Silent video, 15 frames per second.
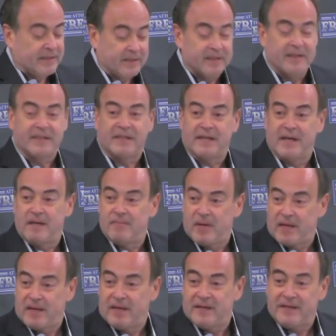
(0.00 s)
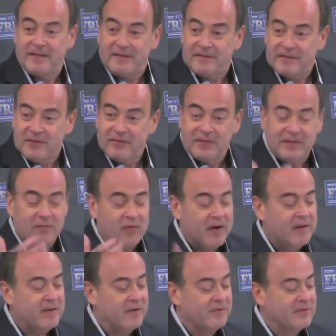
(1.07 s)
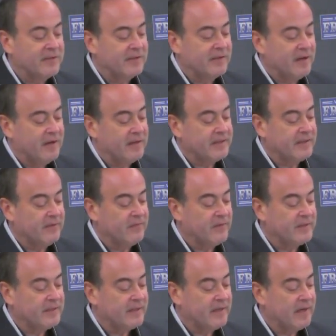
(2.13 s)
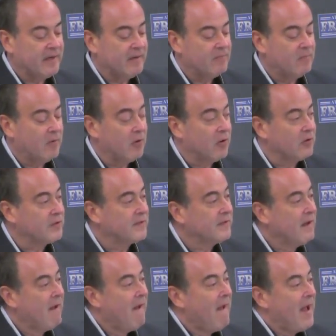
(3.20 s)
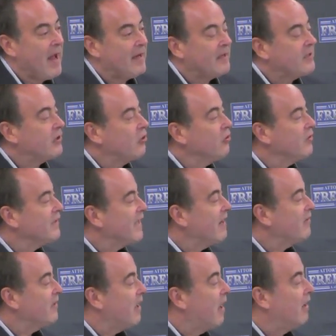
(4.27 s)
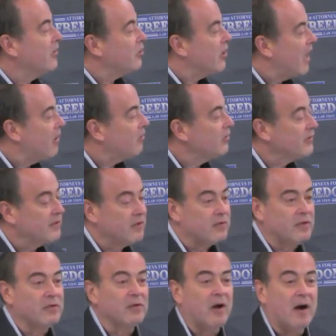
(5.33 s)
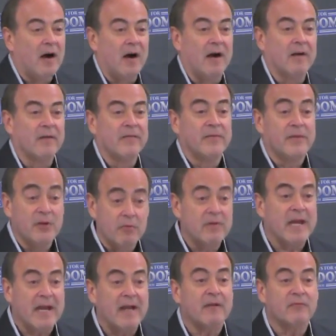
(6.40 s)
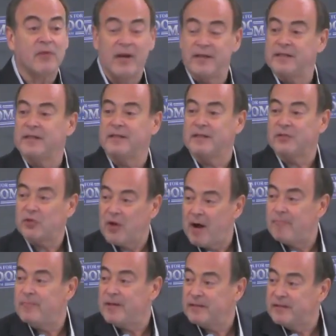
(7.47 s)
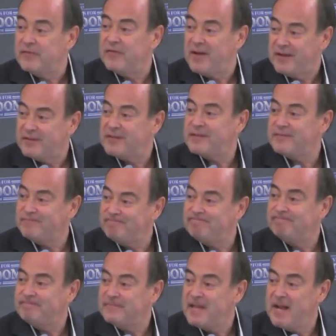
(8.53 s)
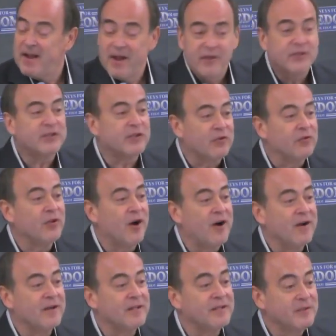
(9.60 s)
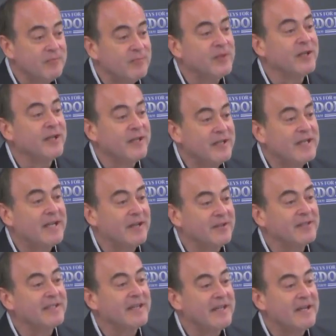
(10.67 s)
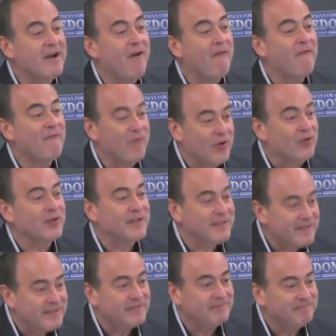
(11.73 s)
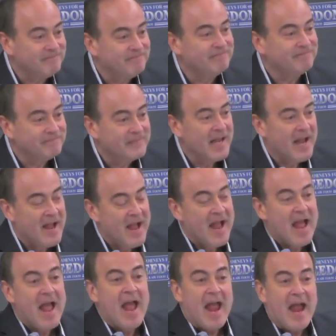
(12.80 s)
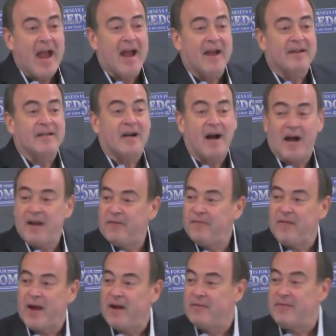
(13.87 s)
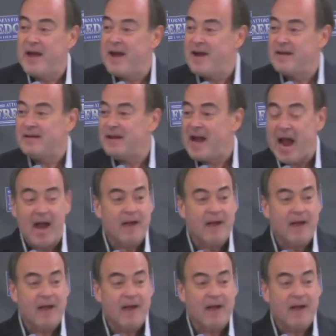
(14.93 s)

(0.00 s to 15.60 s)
solicited me. He didn't use quite those sophisticated words. And it turns out under Arizona law, you can raise an entrapment defense so long as you plead guilty first. And I found that